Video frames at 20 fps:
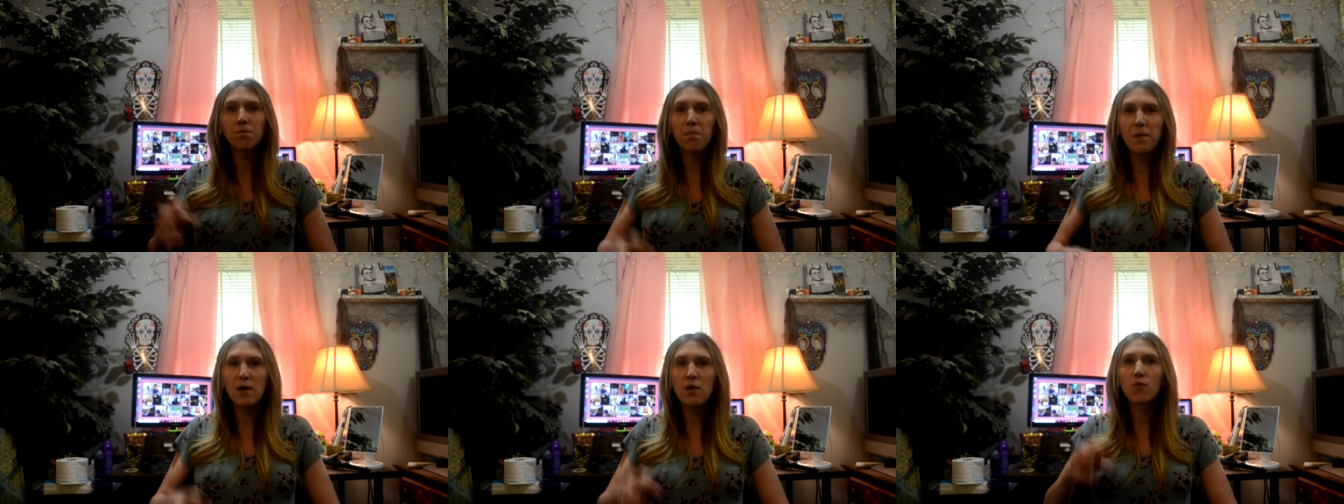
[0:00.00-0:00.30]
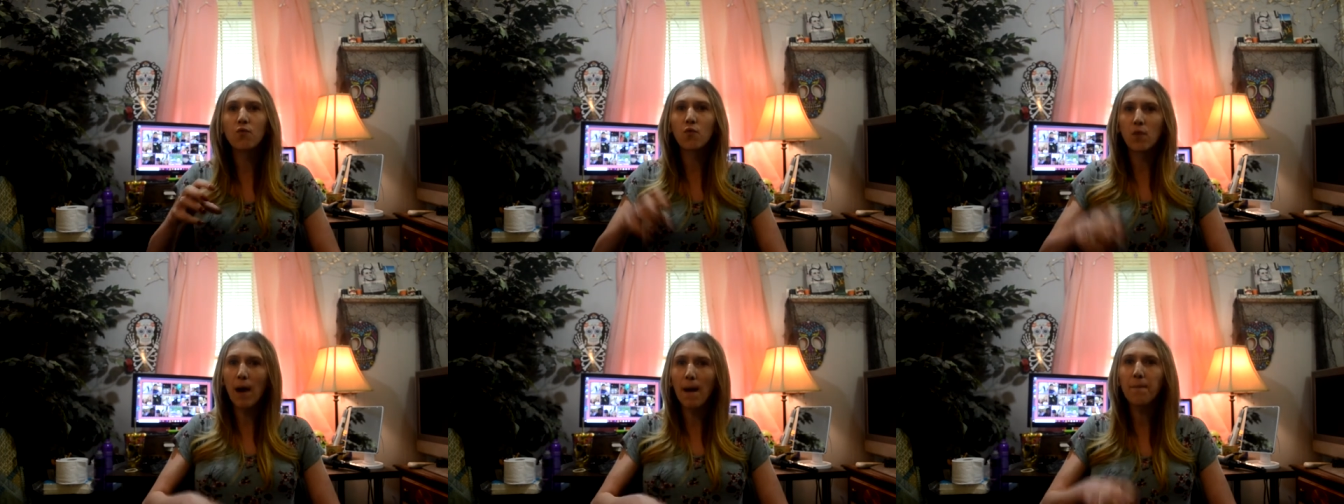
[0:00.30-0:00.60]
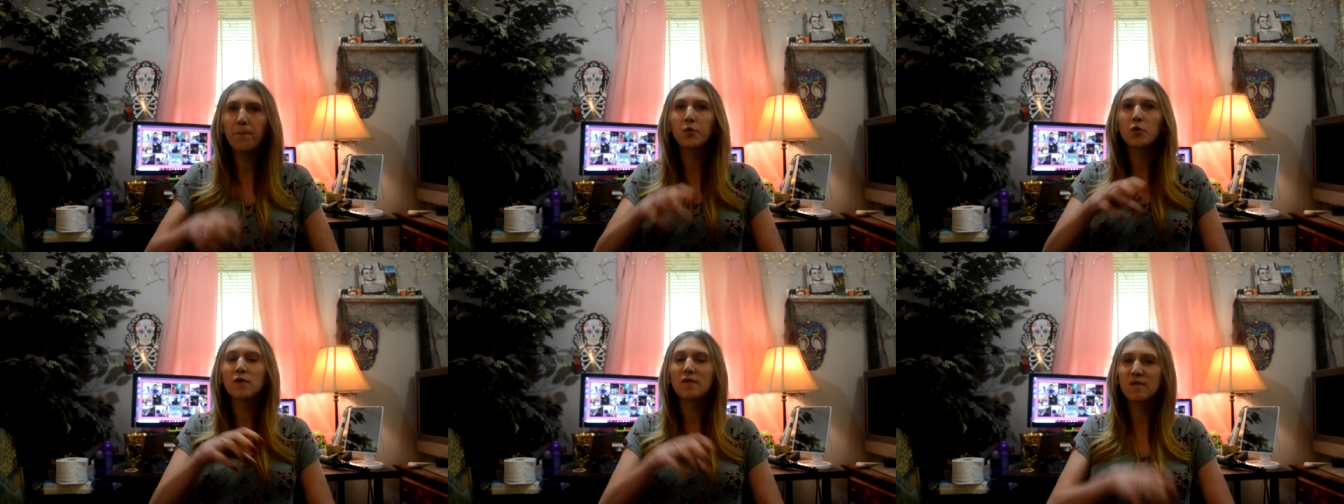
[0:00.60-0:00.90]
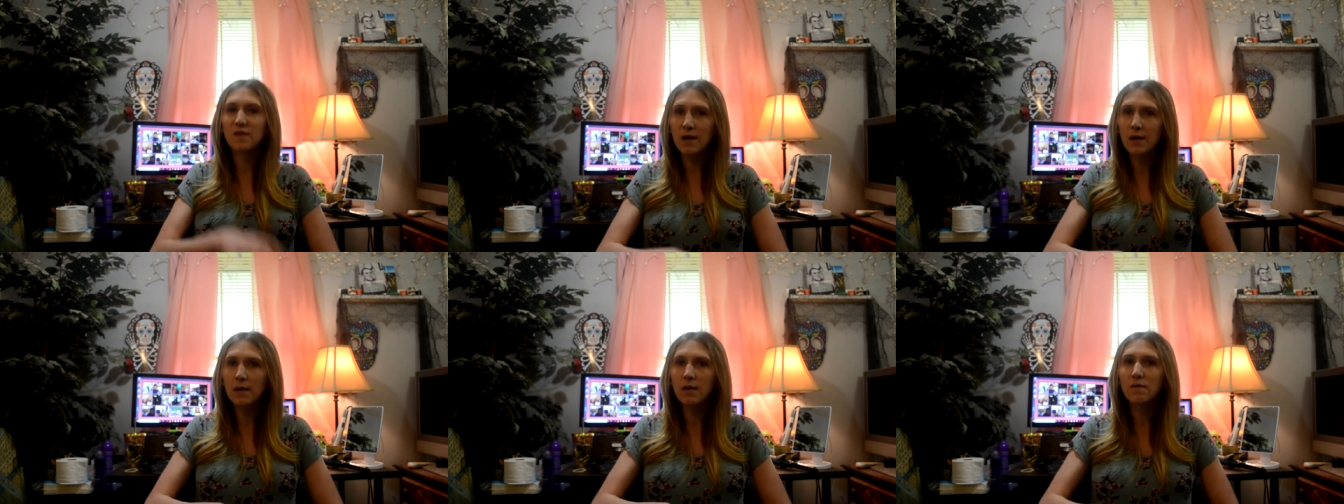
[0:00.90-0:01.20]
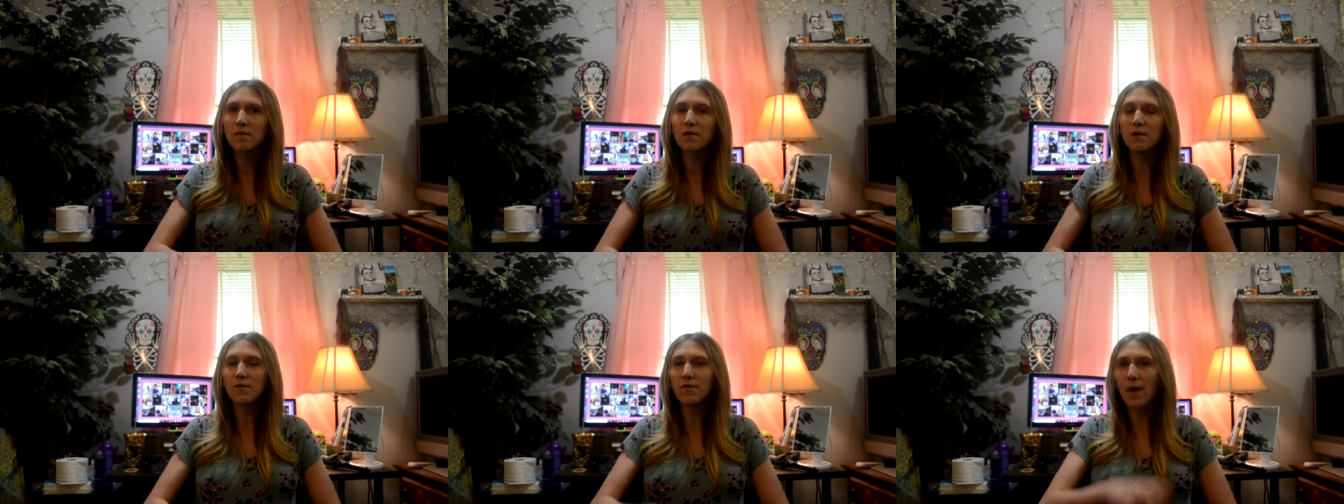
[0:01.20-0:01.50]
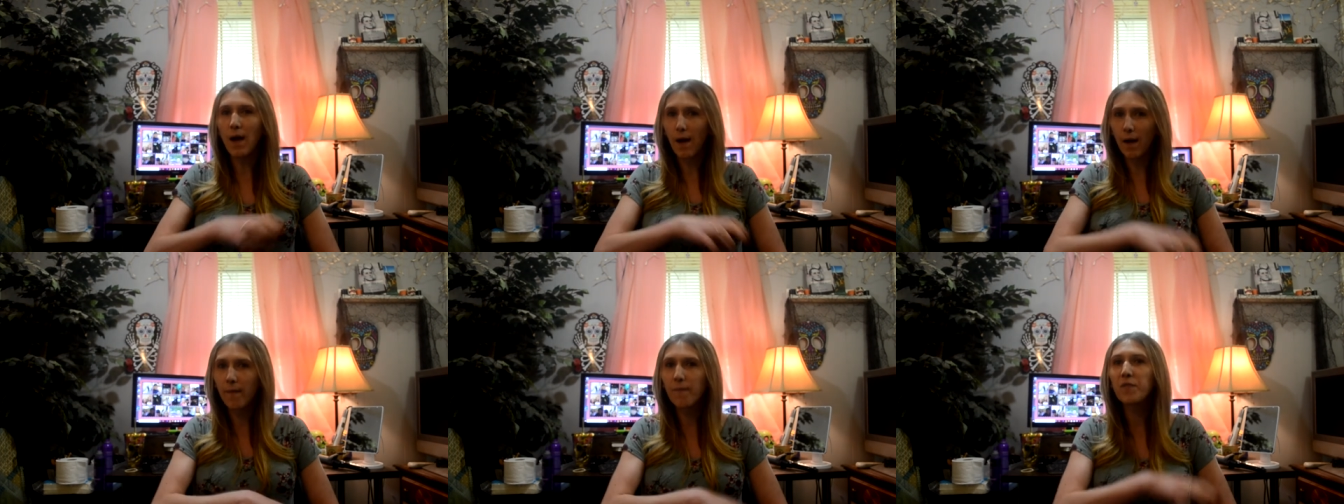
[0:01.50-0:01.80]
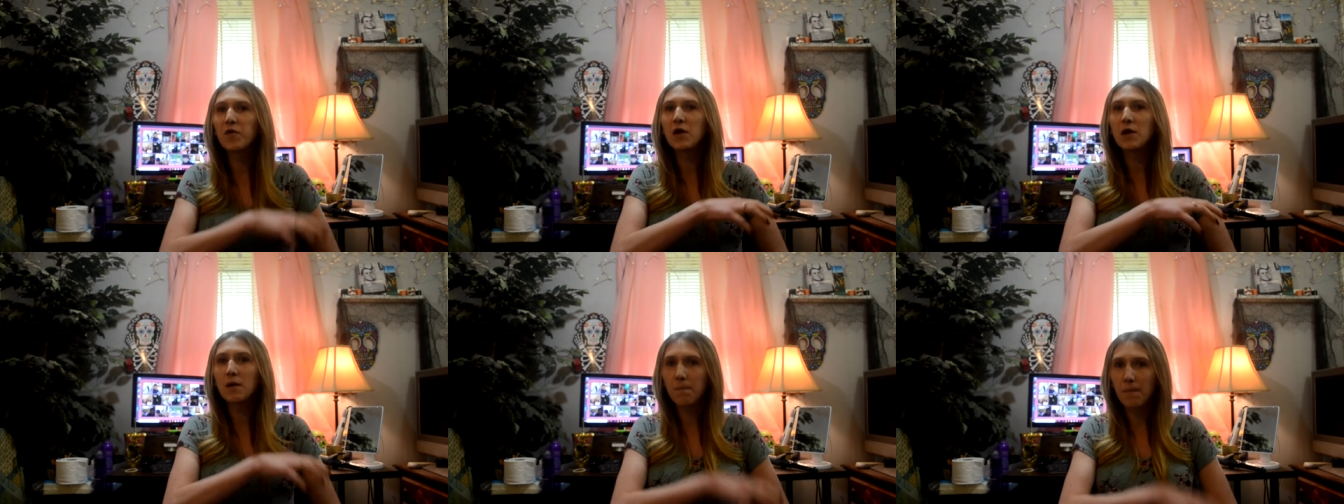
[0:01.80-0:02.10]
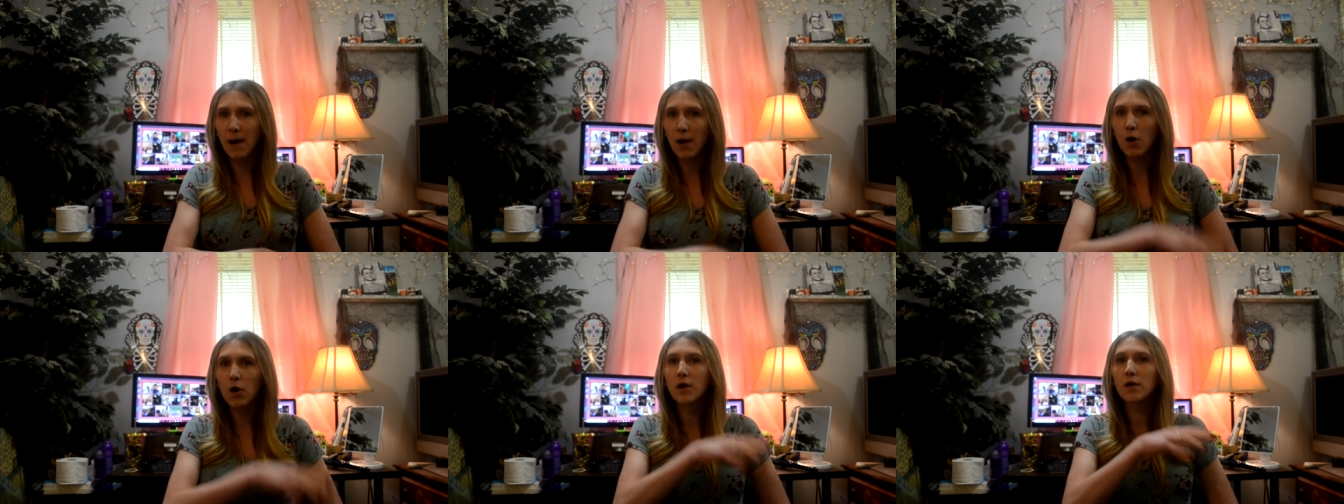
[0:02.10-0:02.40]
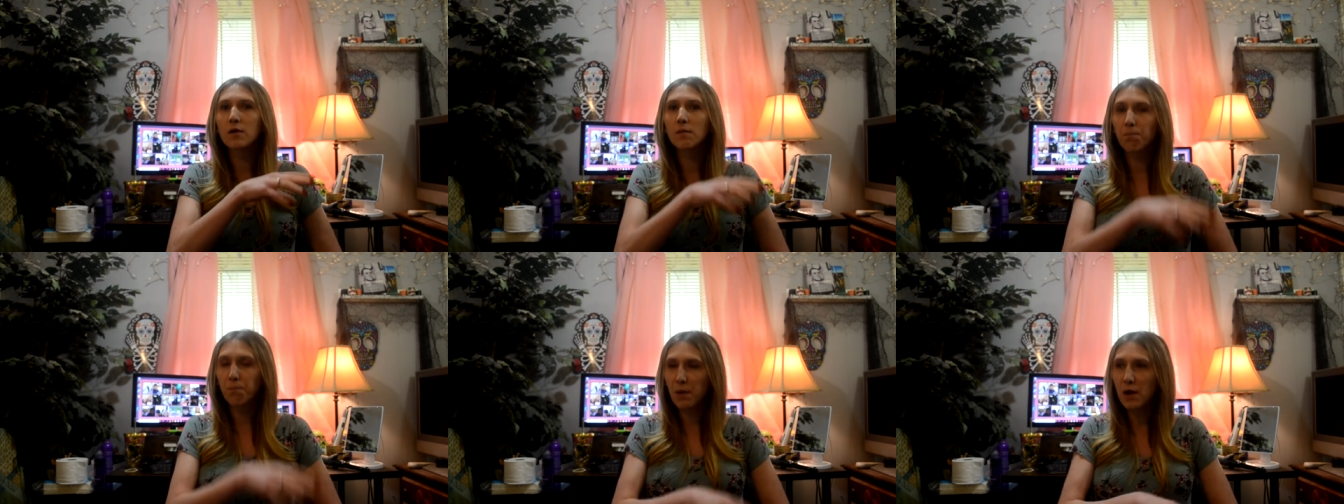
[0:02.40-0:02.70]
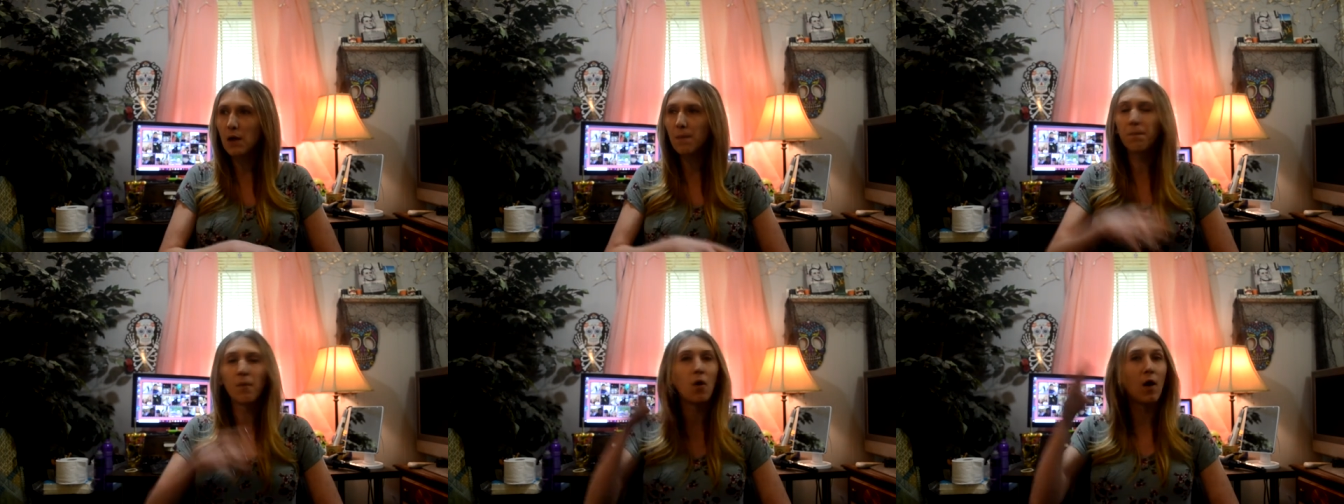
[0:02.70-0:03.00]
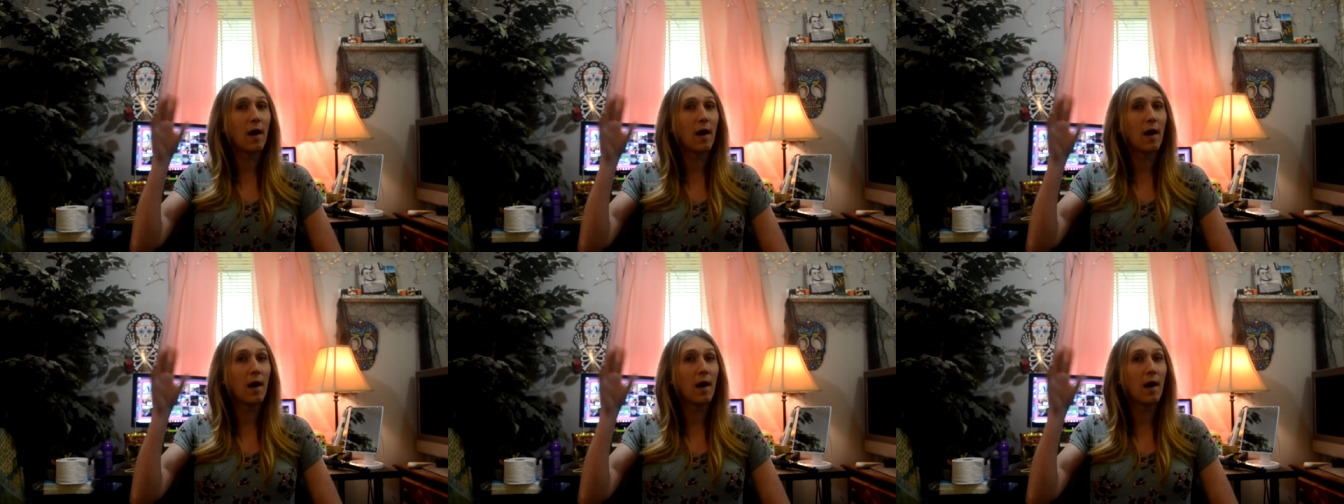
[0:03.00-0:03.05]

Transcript: be representative of the American people.